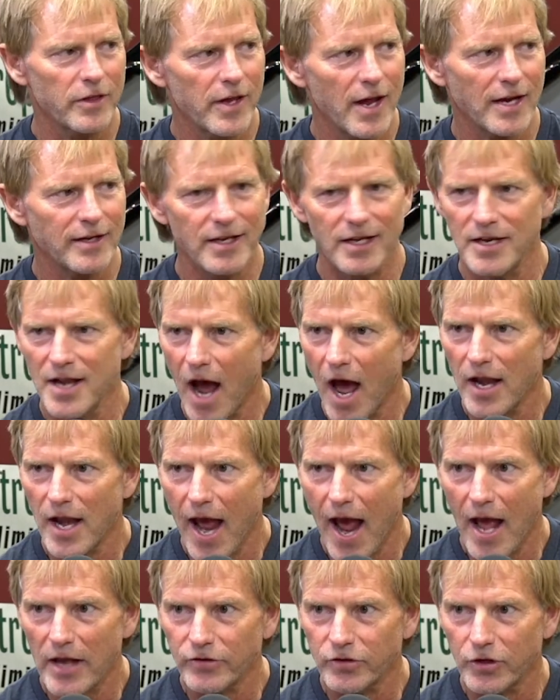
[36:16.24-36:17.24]
anything I did not
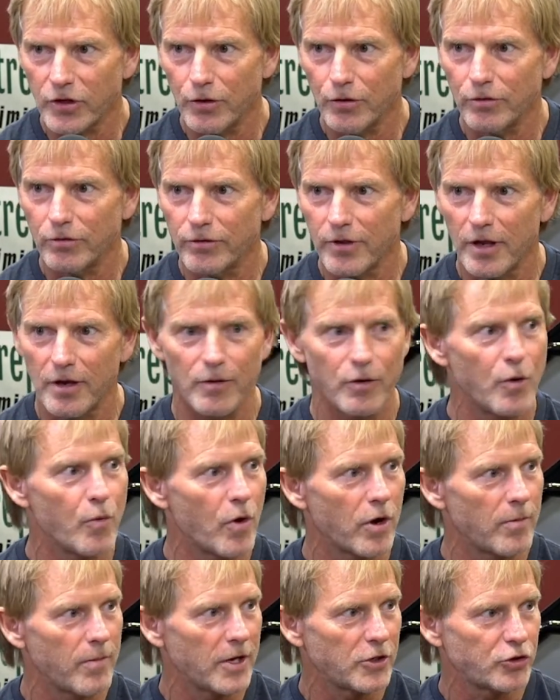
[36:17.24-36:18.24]
ask you that you
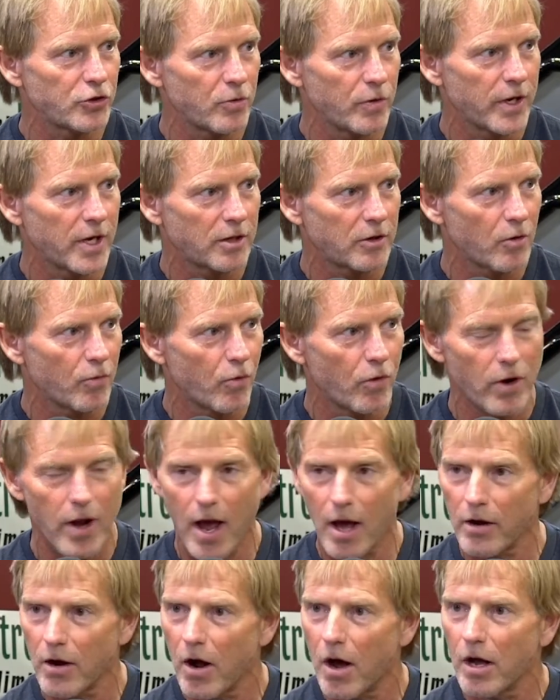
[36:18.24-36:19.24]
want to make sure we get the word
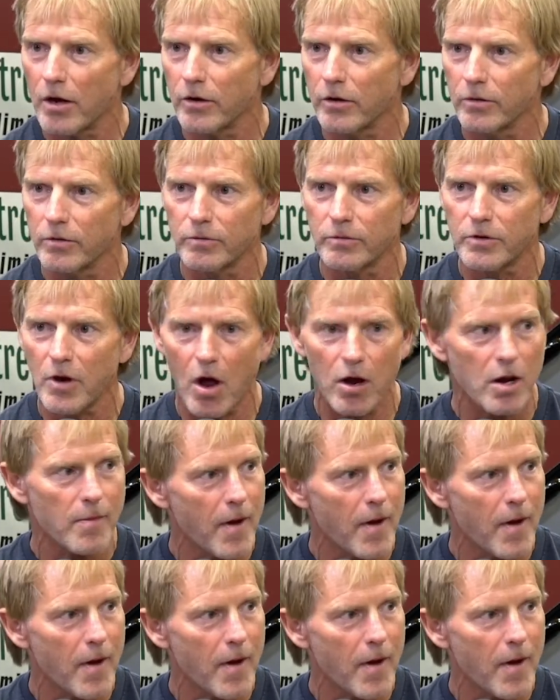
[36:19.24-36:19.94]
out on or talk